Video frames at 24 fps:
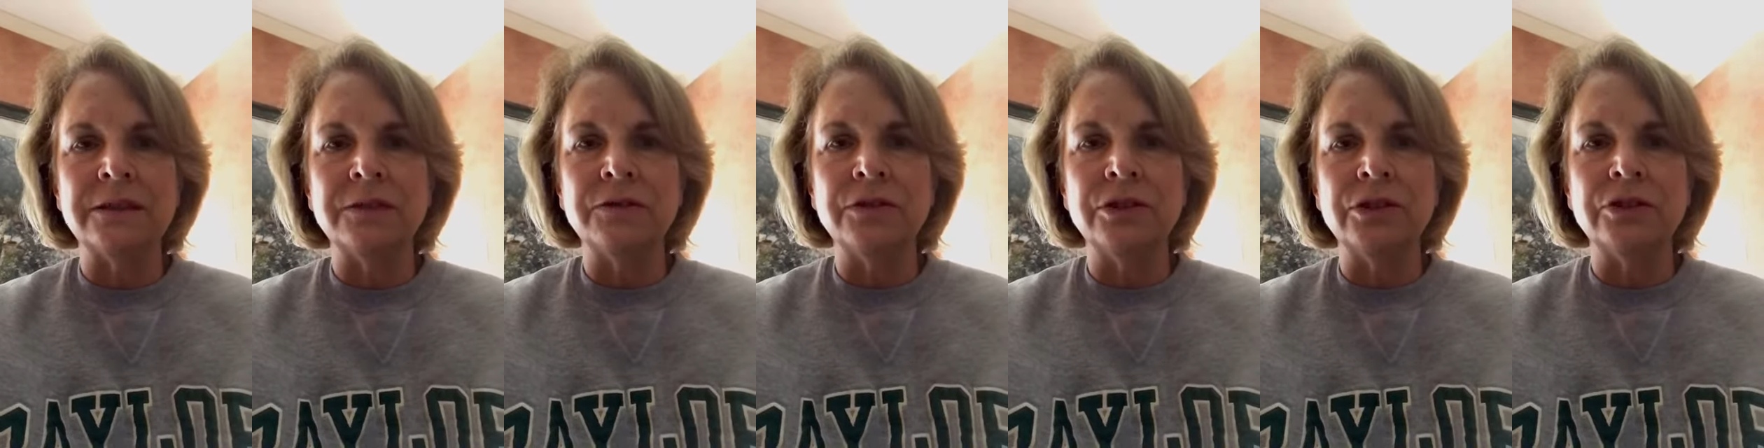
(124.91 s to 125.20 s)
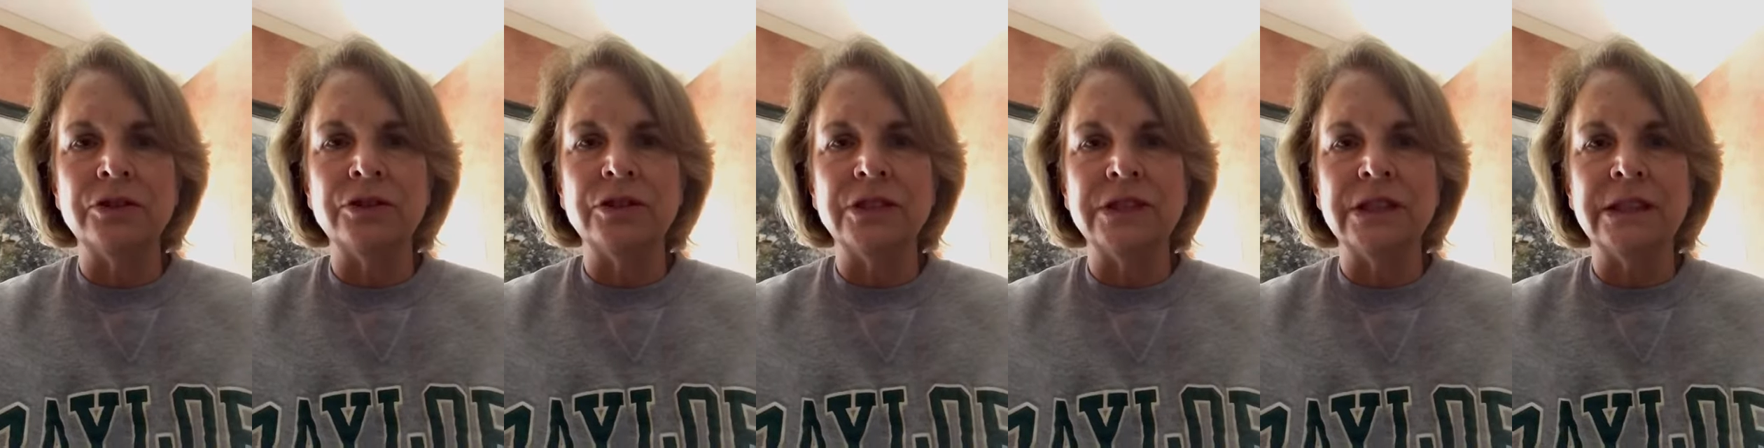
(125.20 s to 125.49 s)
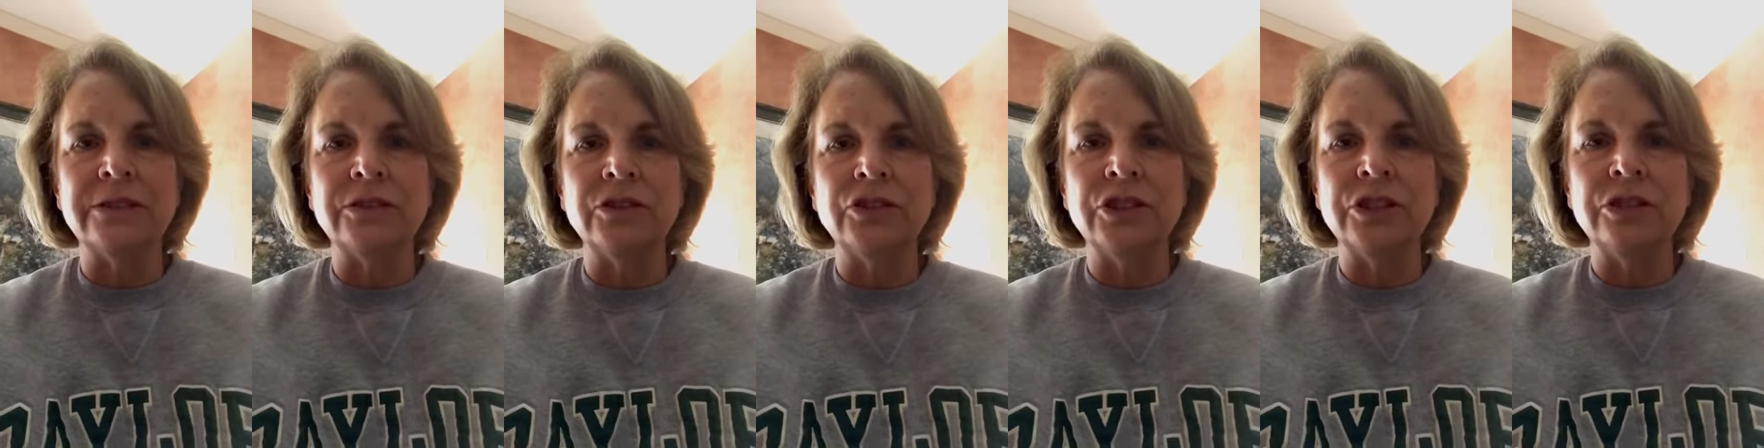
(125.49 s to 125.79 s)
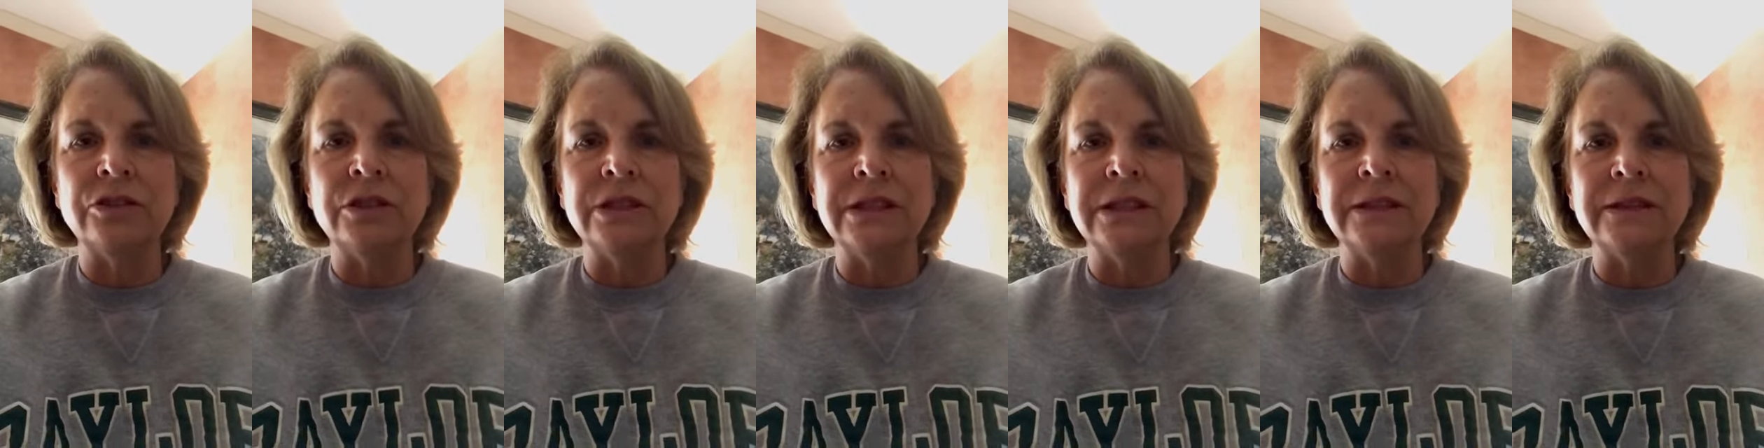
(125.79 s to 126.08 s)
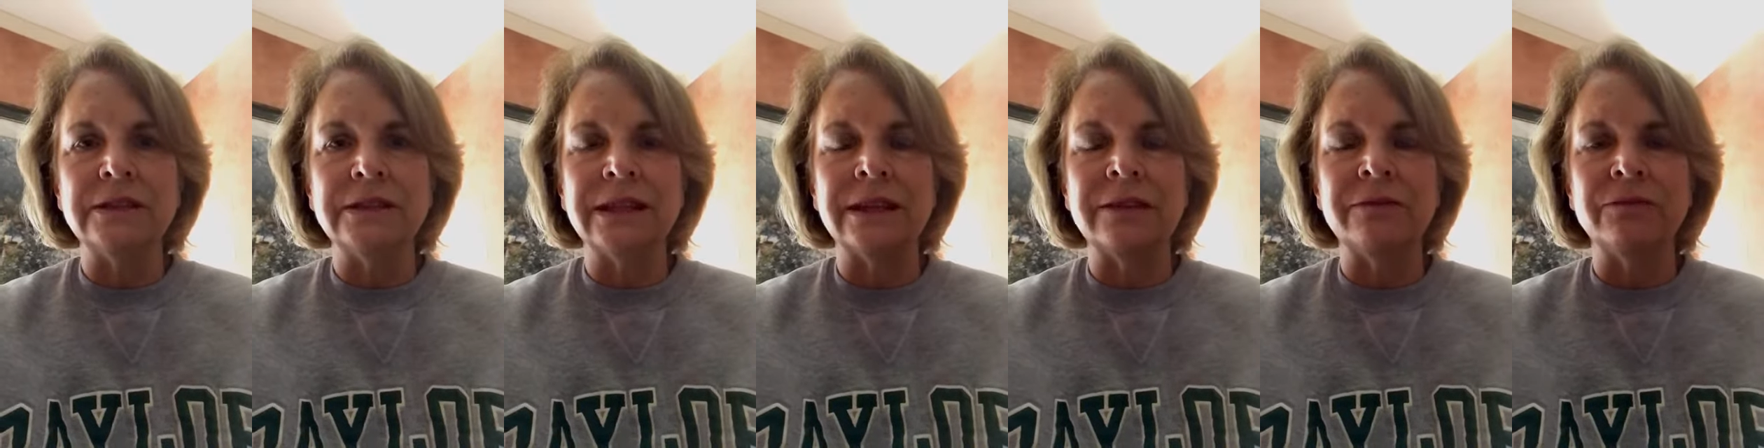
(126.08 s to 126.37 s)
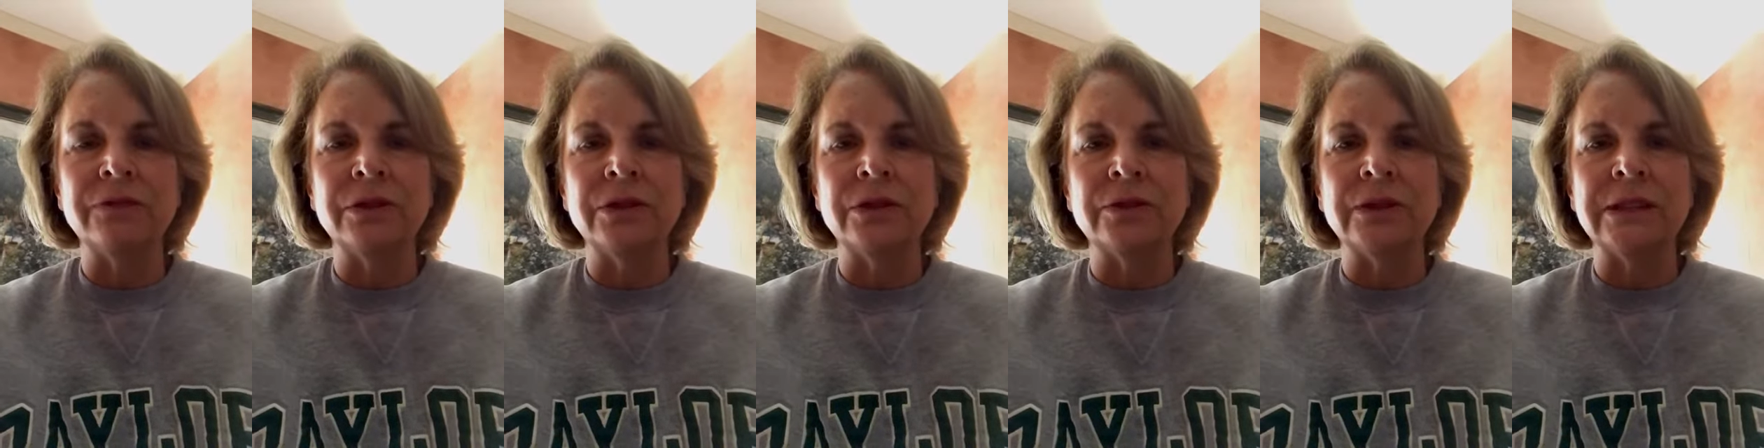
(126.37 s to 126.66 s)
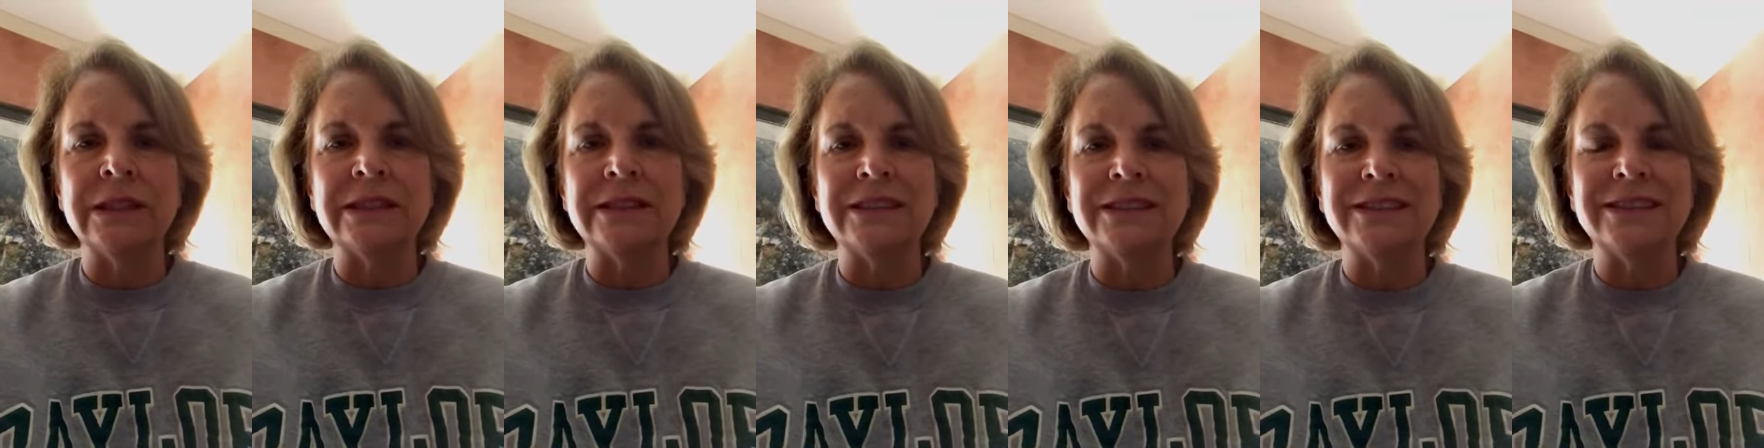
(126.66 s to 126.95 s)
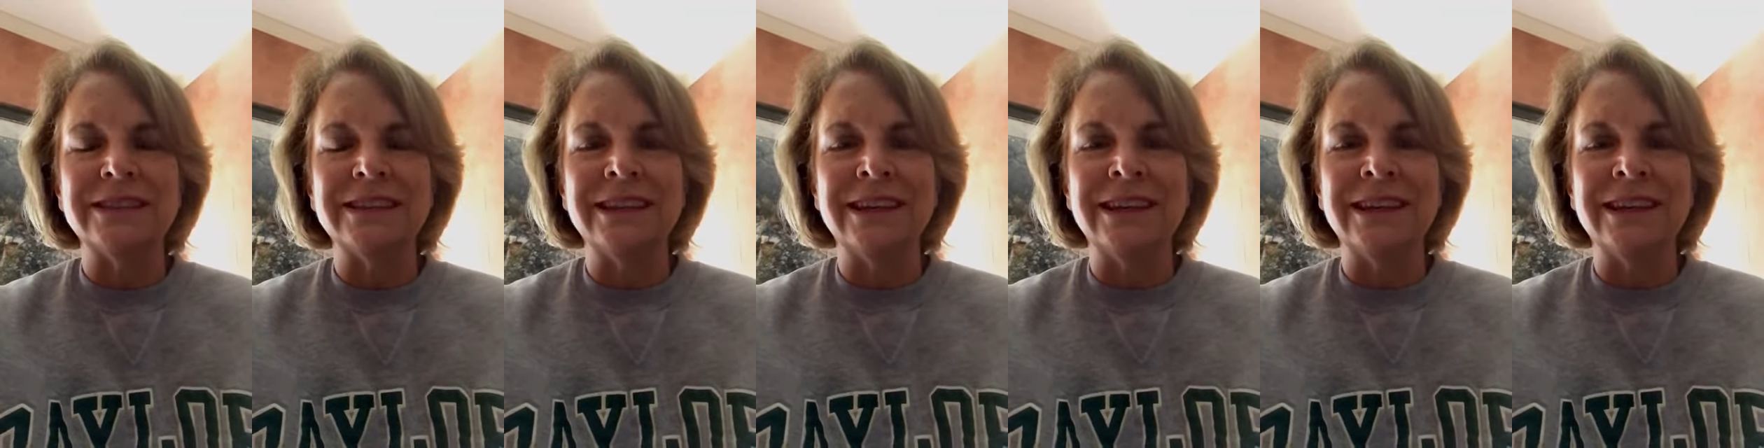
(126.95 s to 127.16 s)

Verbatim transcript: of yours and Judy's influence.